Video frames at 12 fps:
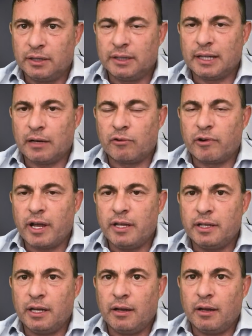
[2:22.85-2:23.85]
that are
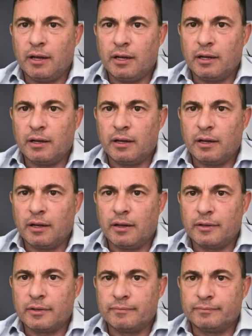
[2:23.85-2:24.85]
already
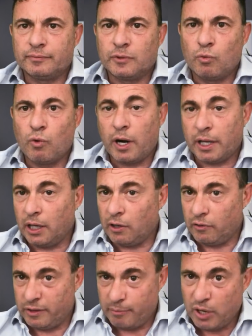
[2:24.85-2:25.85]

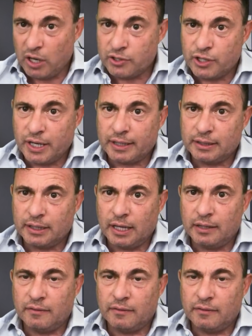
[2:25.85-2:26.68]
working on the project.